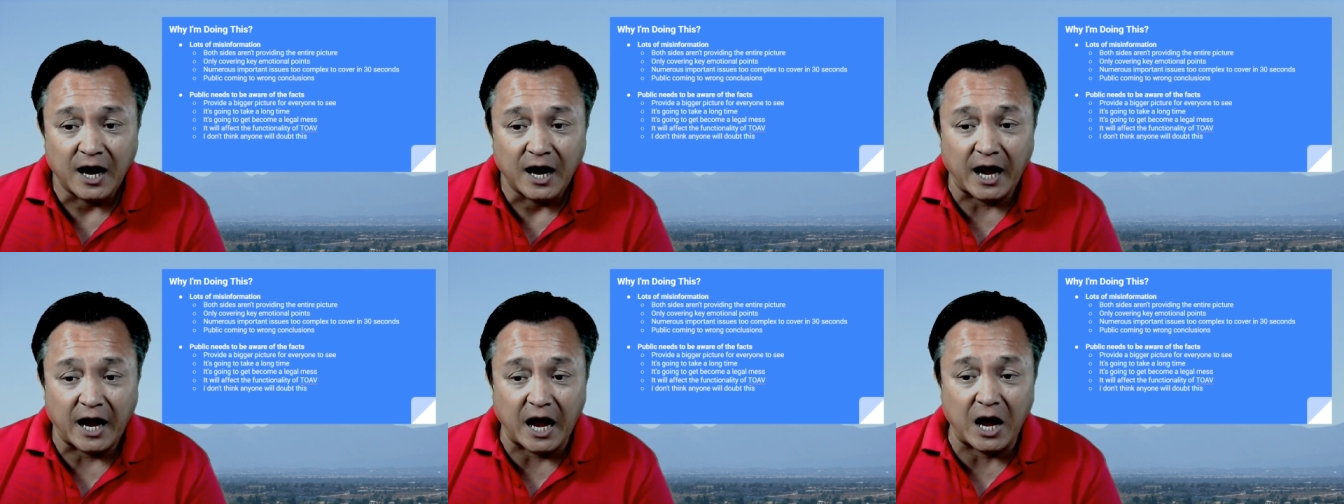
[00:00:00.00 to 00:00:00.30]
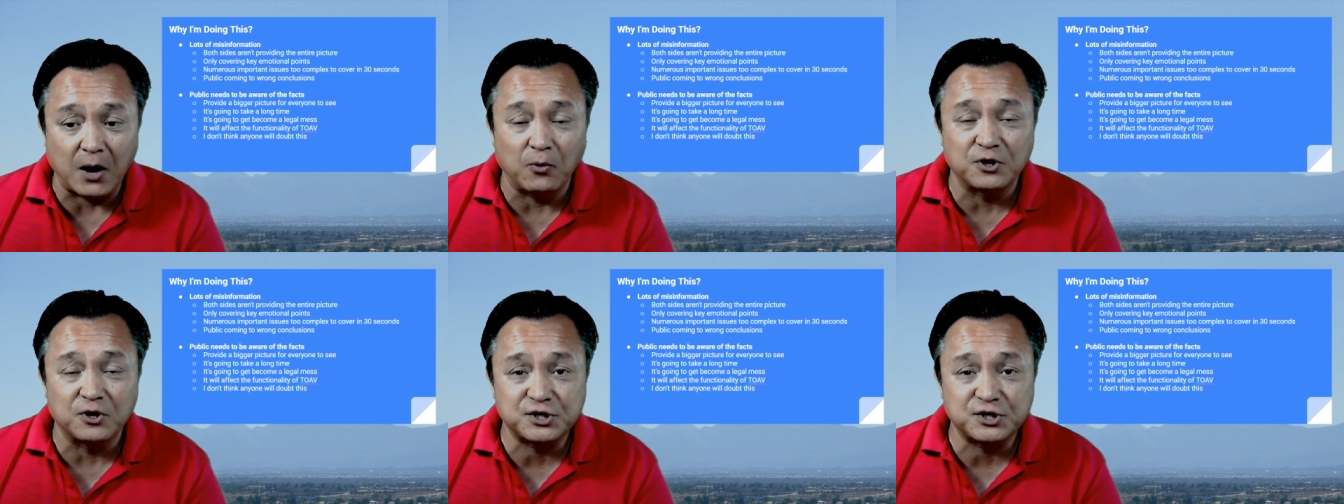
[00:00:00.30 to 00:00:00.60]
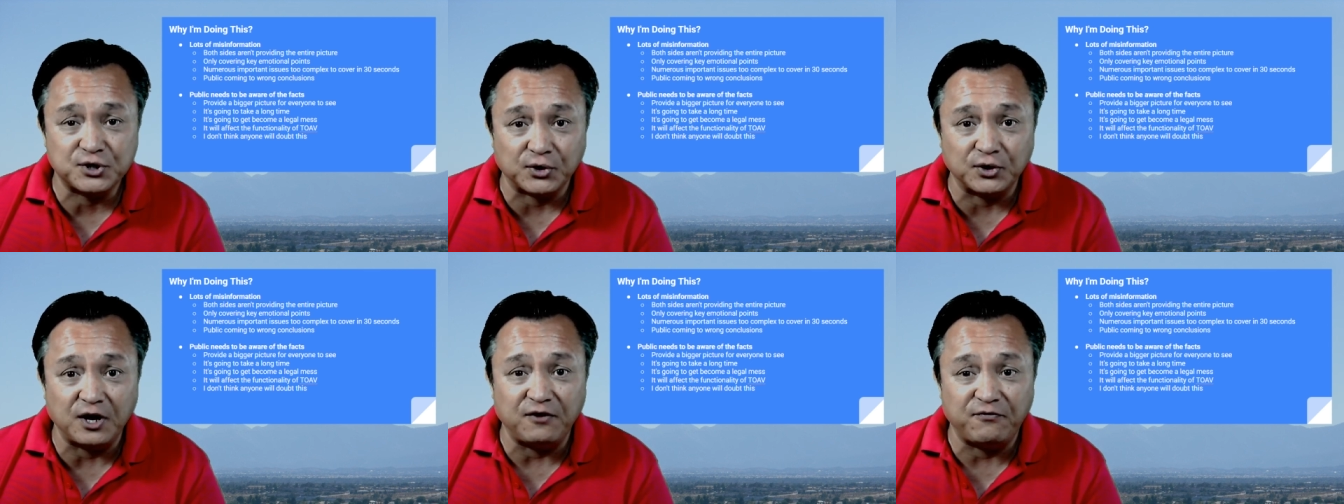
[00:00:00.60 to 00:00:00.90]
and will
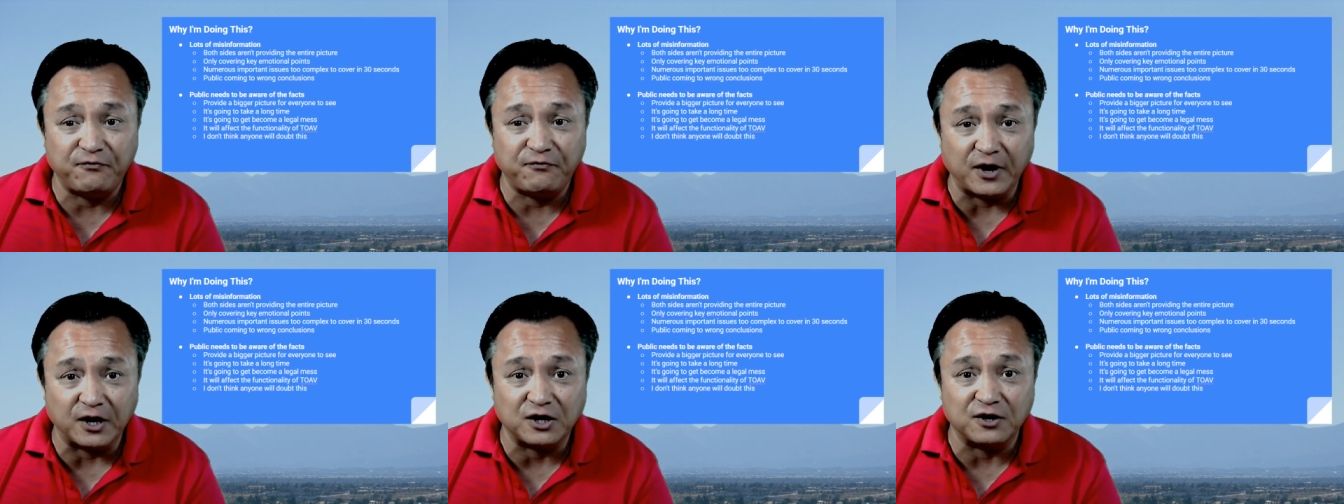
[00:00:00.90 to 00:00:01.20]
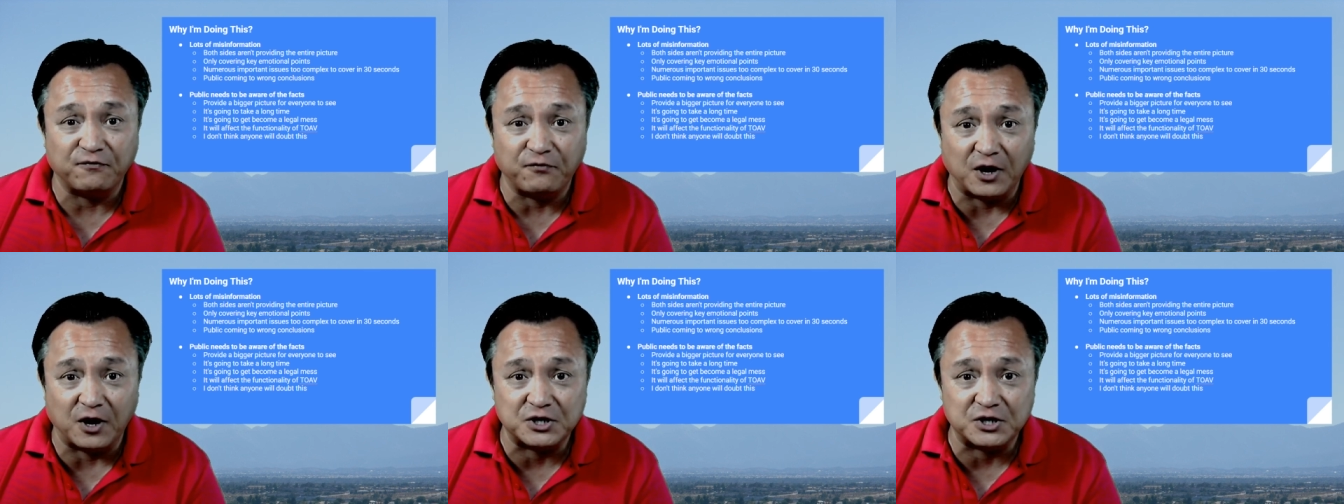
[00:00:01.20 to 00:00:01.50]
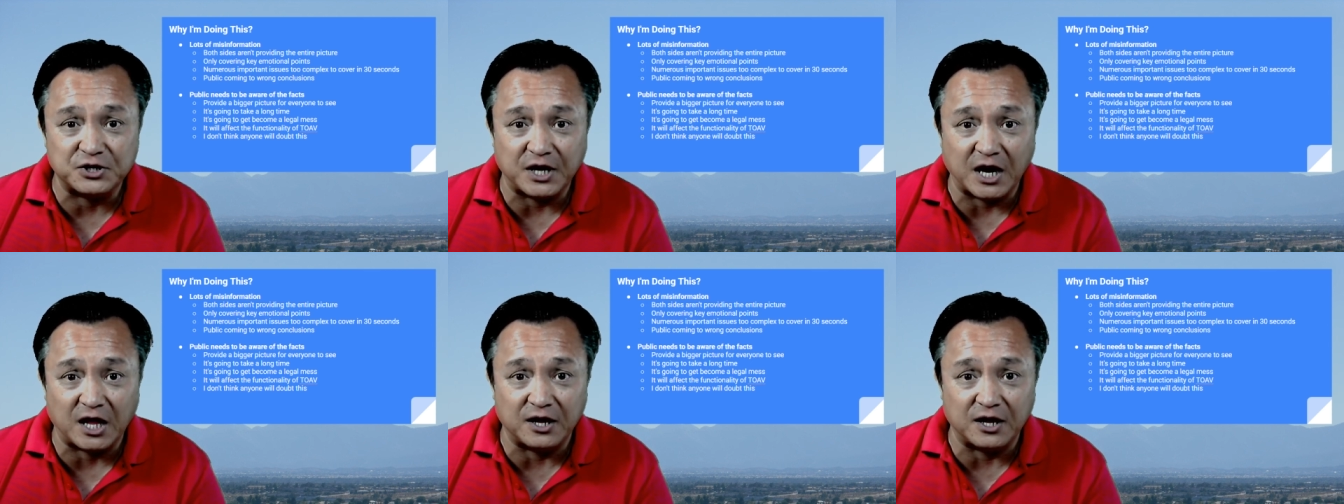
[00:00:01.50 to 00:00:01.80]
certainly affect the
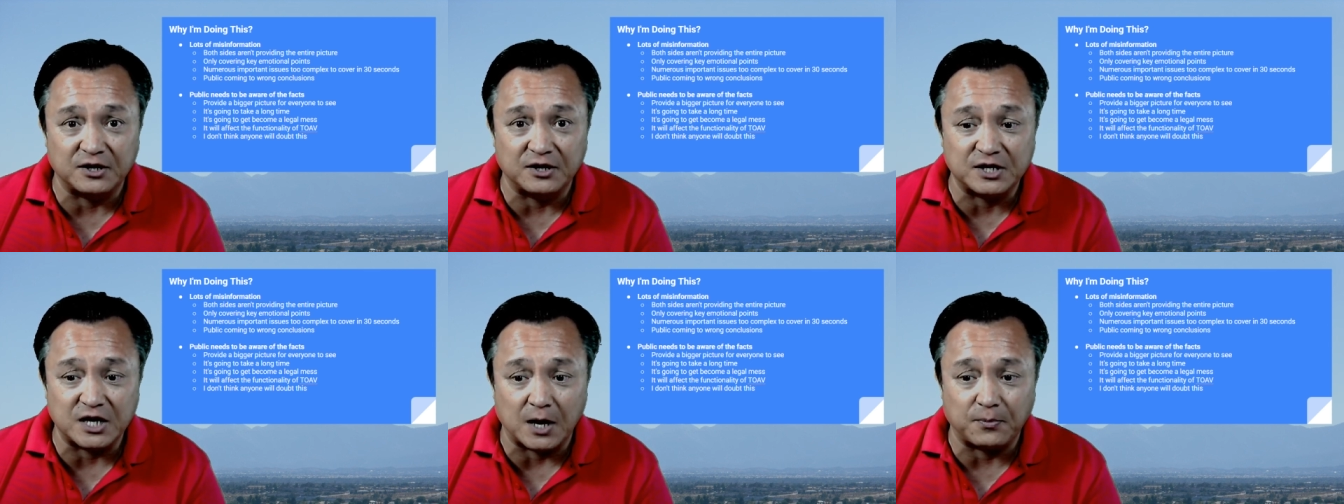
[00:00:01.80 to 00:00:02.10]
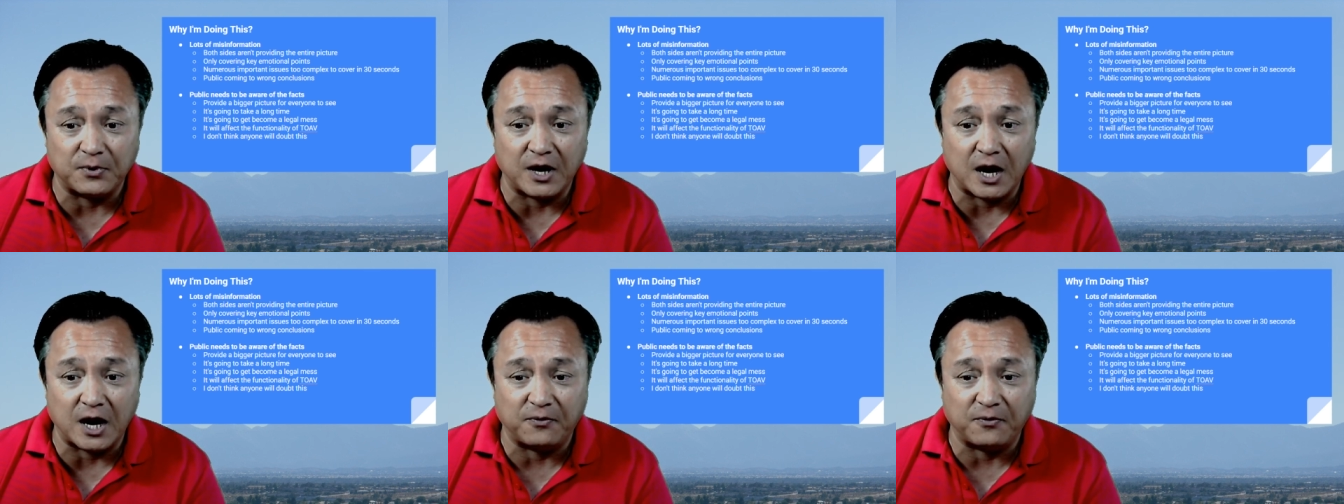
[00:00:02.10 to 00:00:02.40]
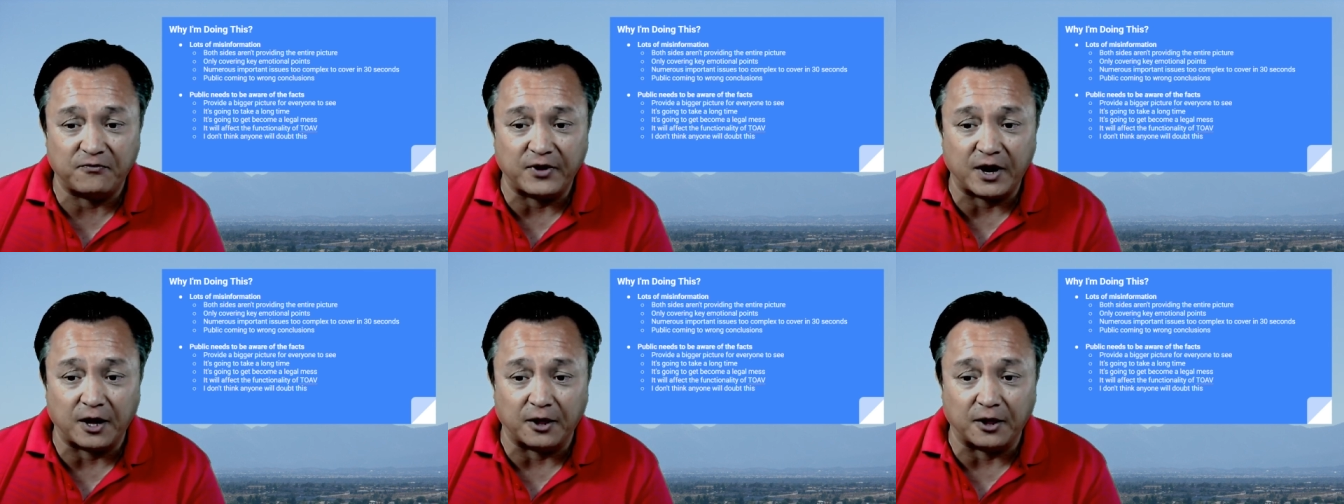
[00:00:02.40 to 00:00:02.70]
functionality of town of Apple
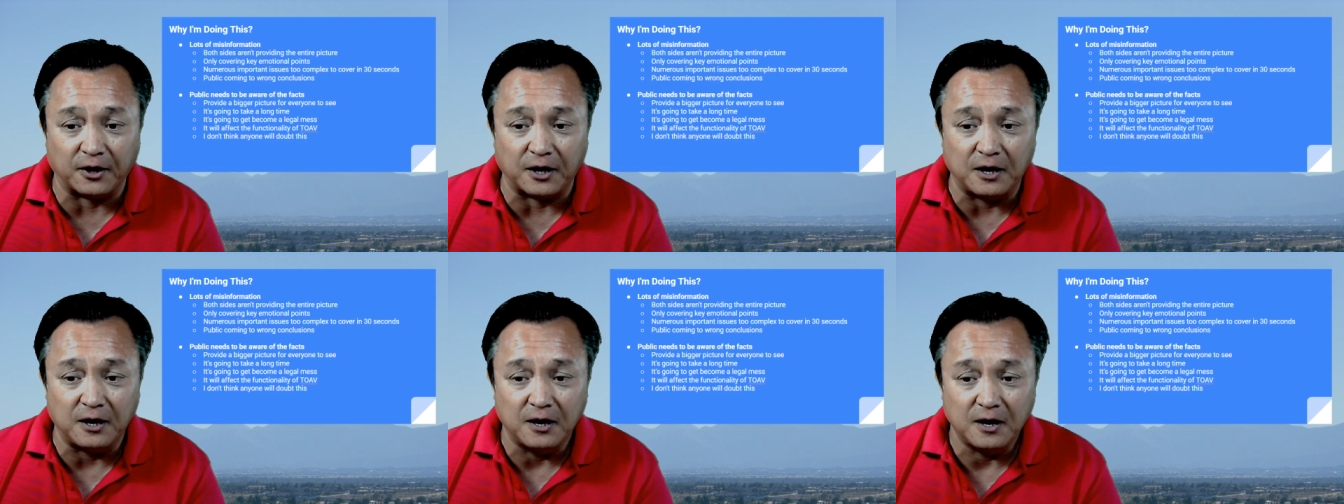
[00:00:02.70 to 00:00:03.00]
Valley.